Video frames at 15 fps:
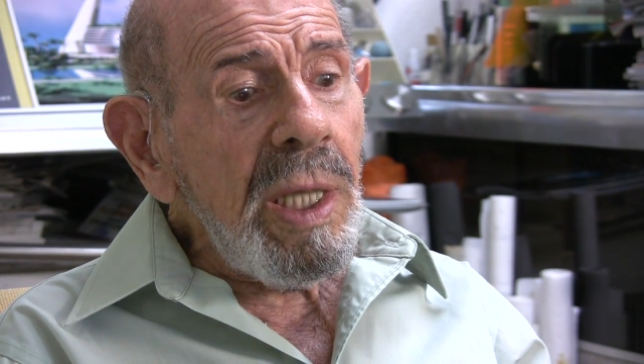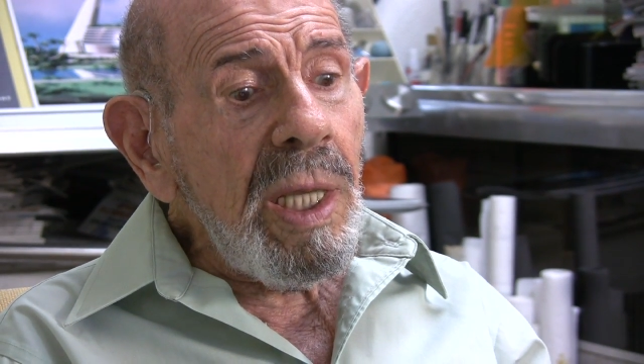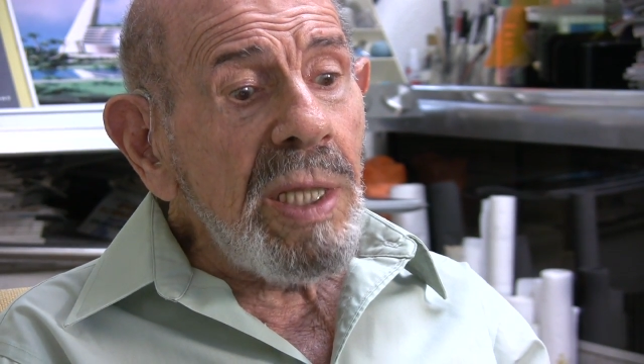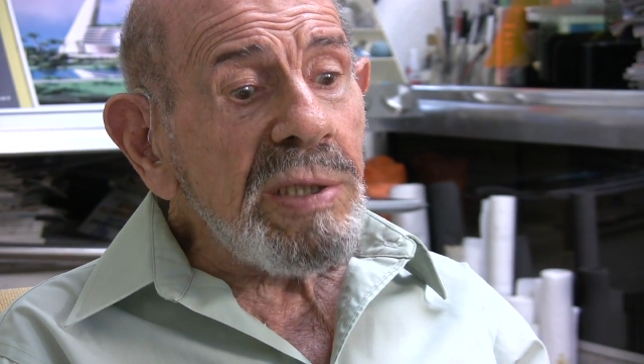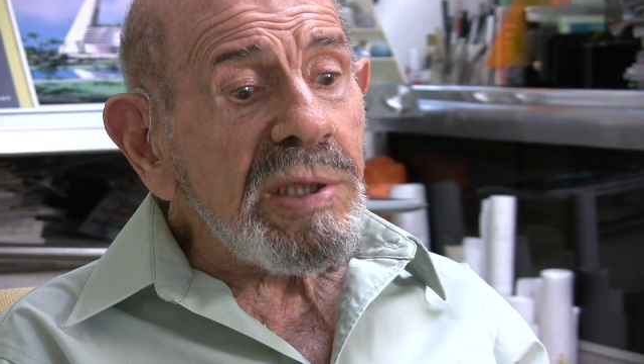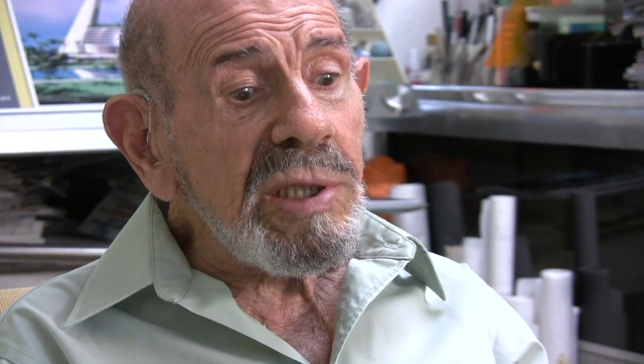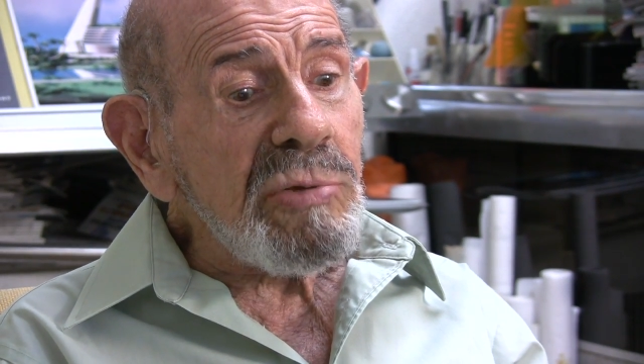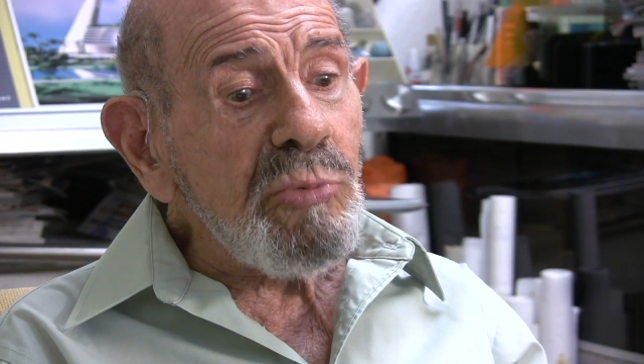
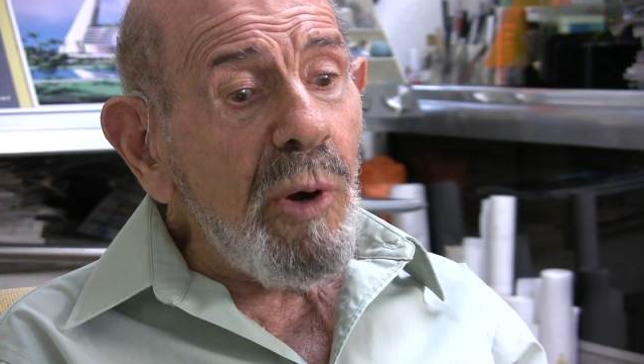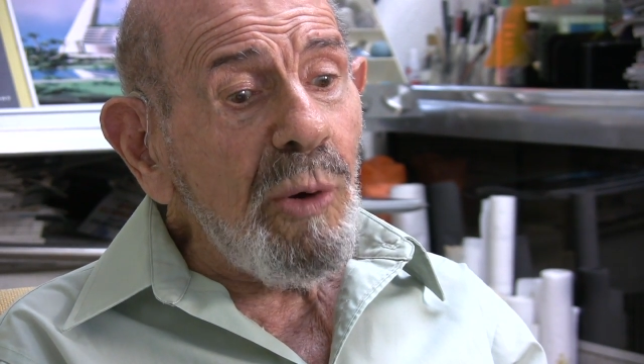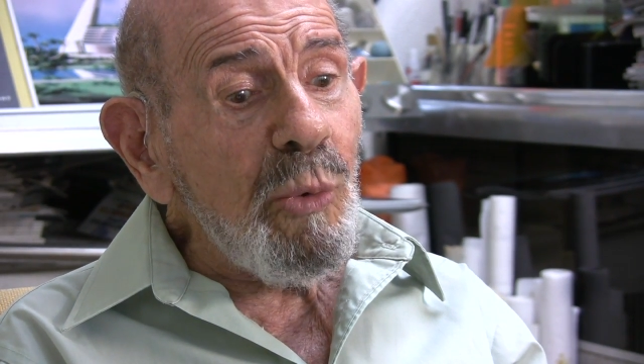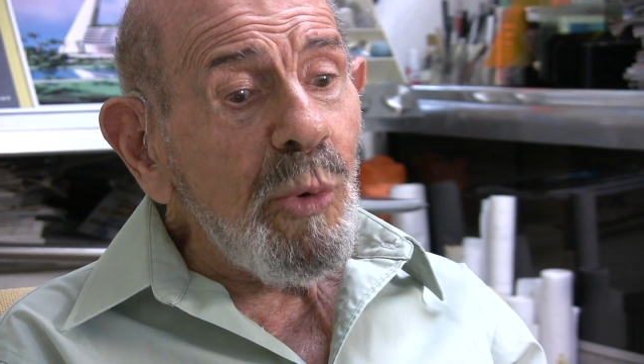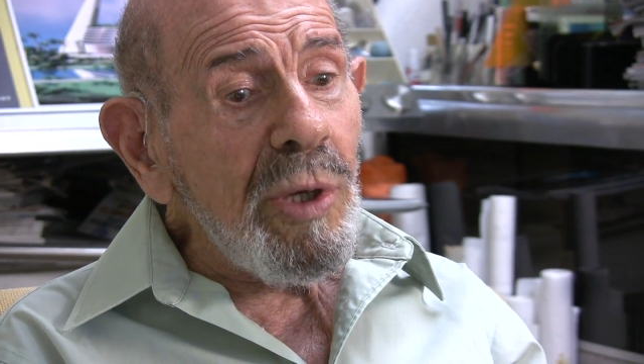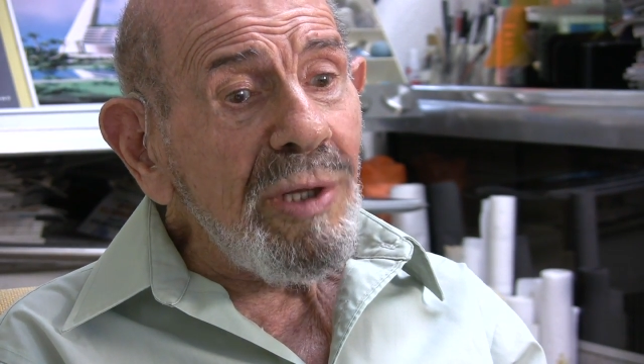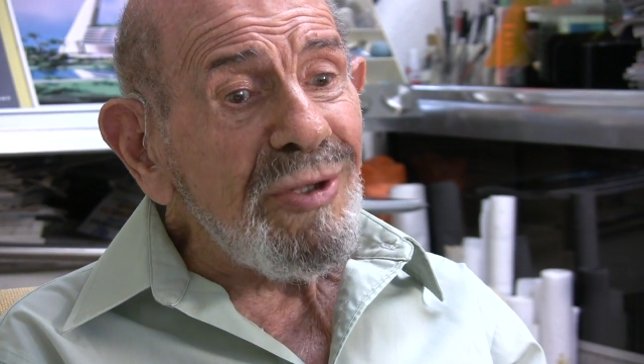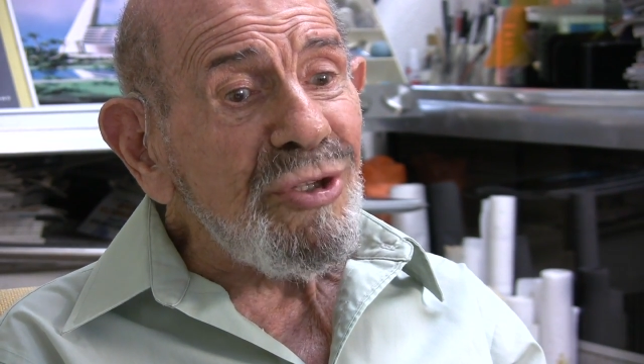he says,
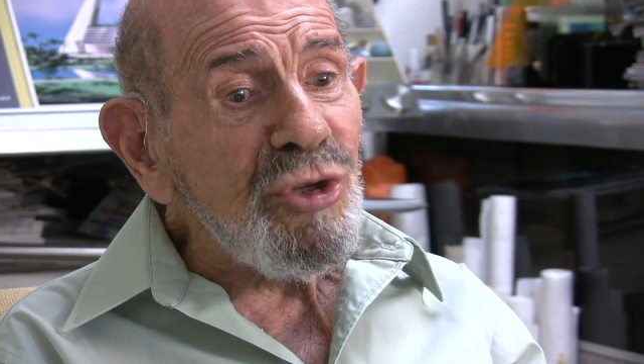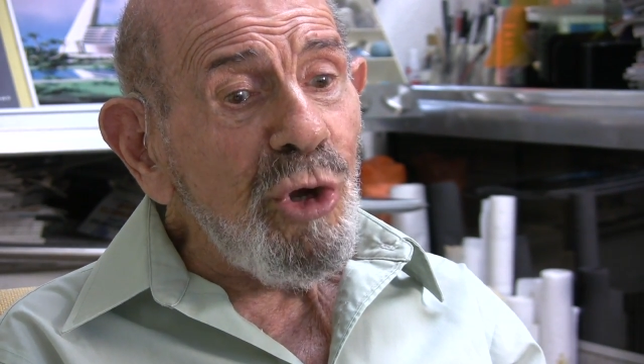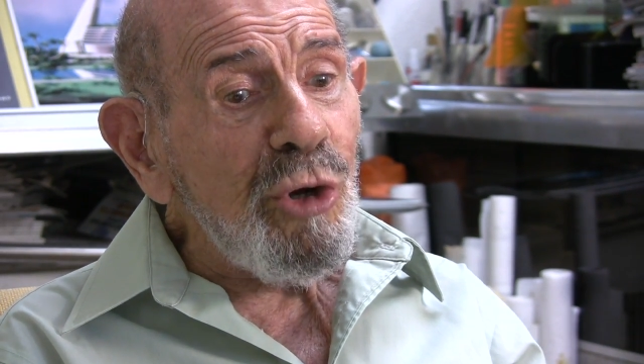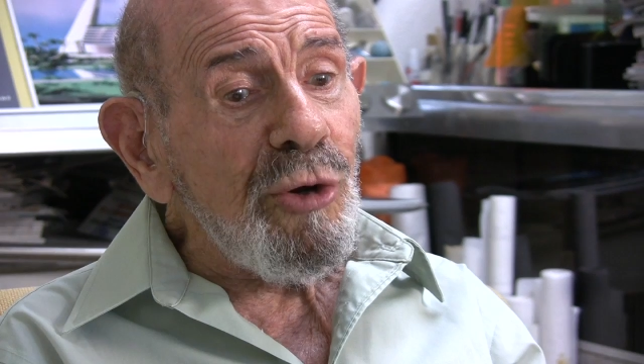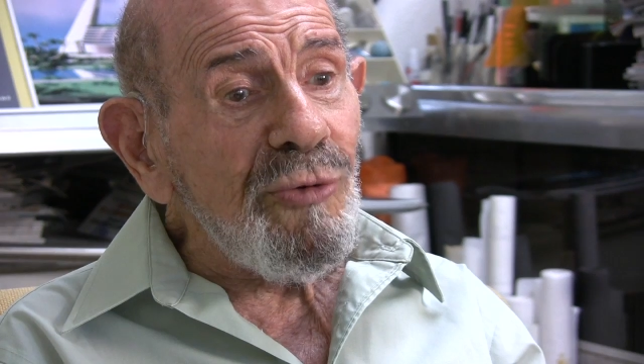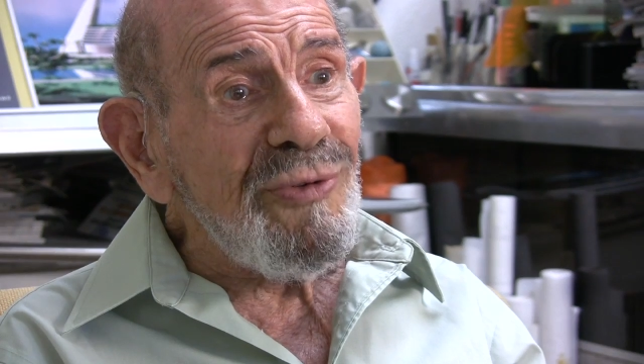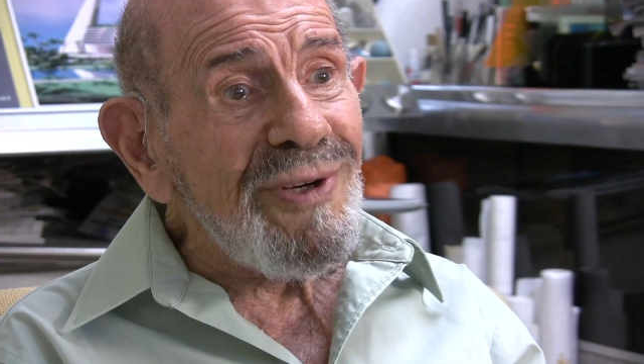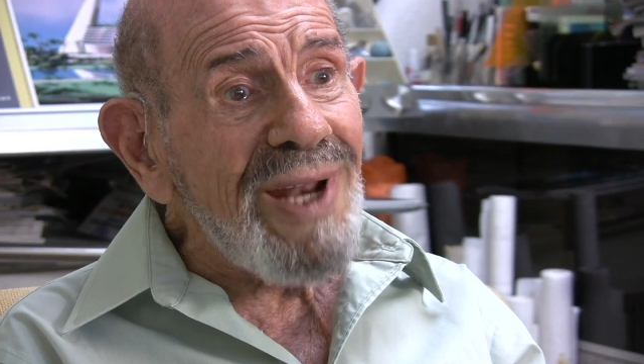what will
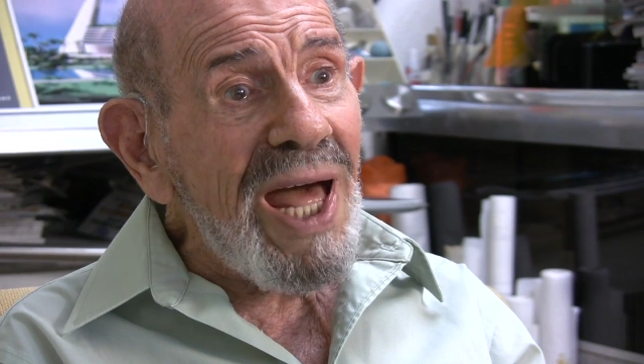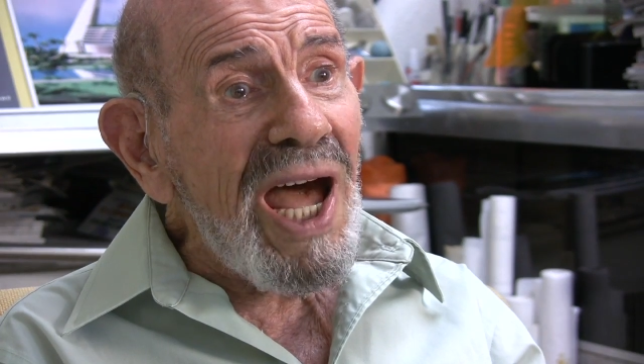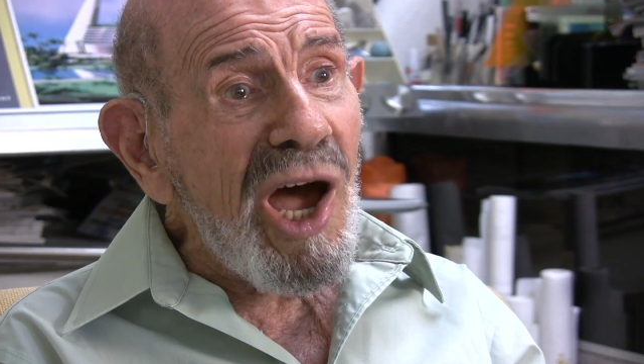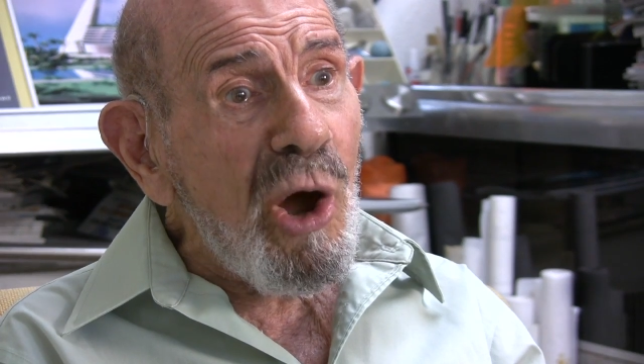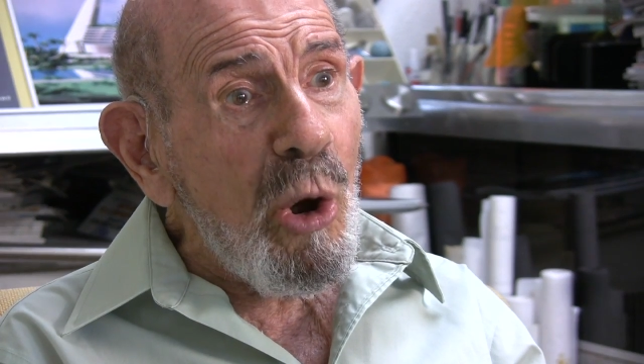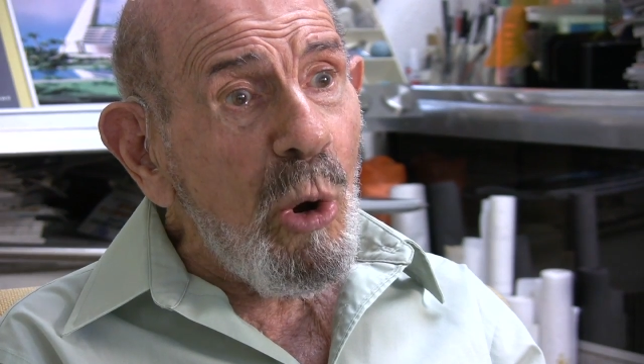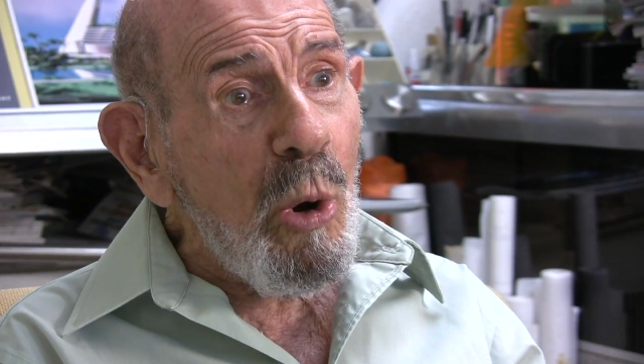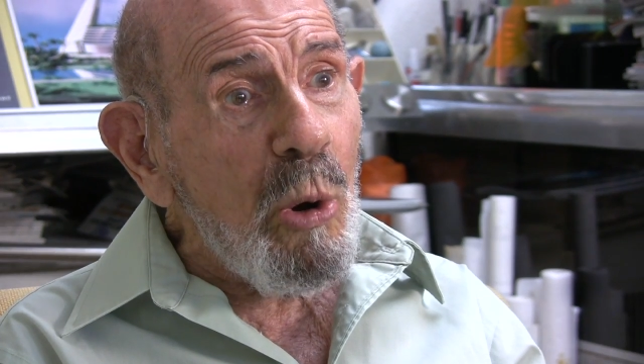serve
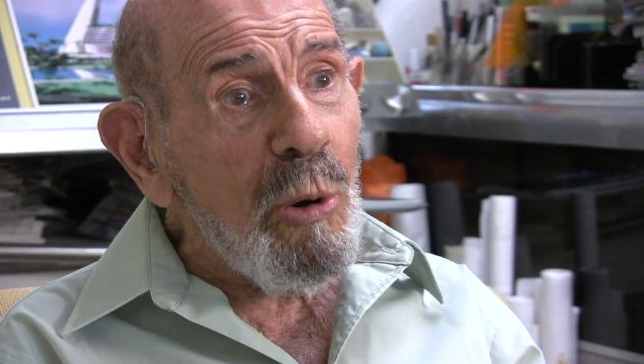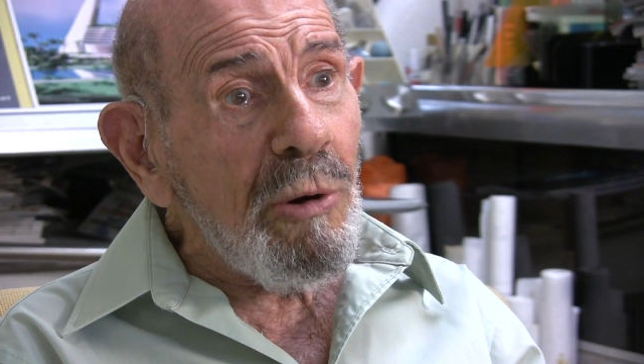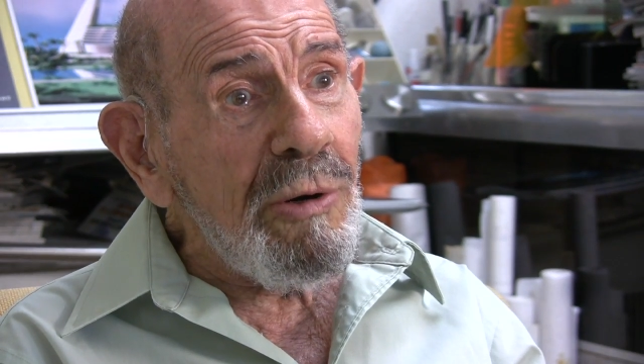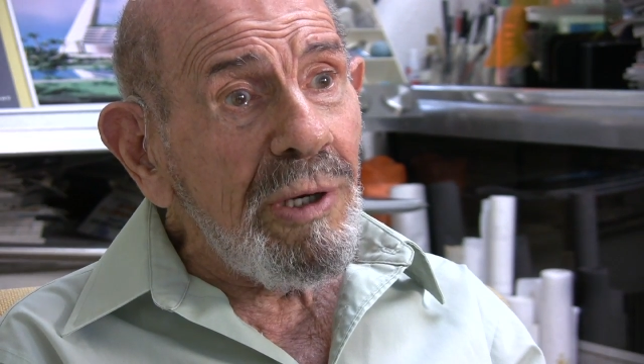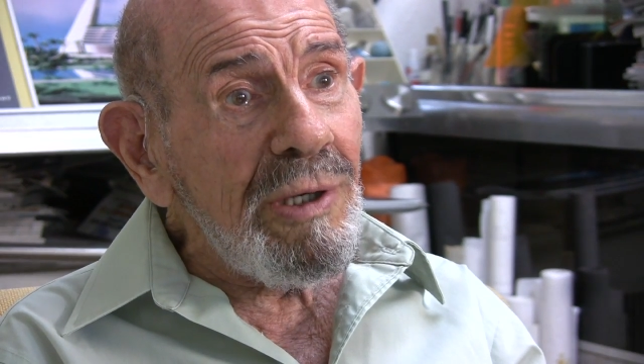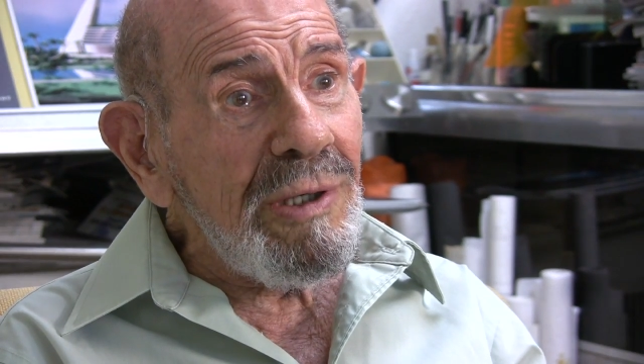now?